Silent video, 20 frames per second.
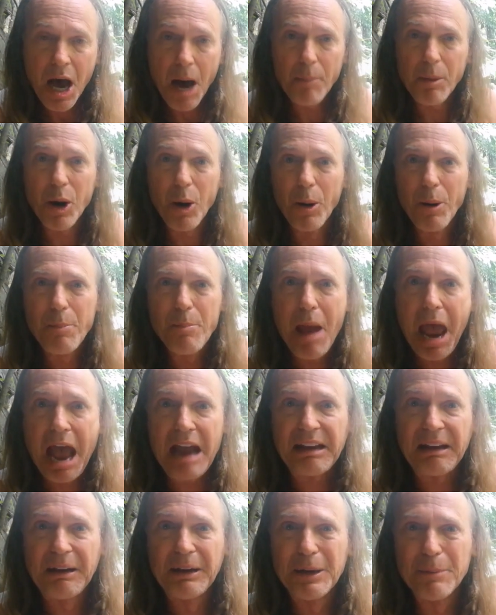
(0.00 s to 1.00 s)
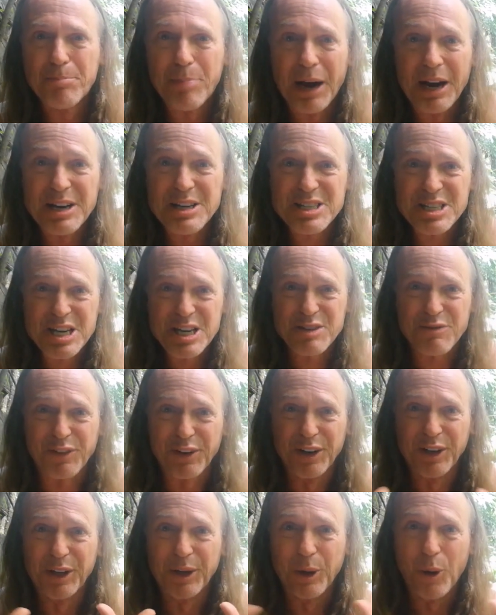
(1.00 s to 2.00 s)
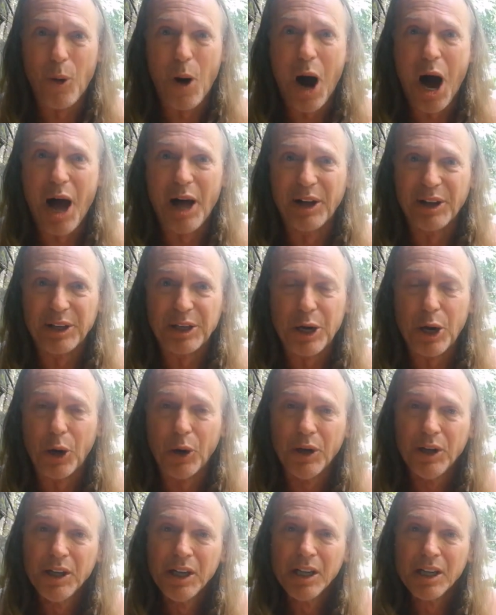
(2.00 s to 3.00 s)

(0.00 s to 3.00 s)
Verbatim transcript: I'm going back into Pisces for a little while, you know.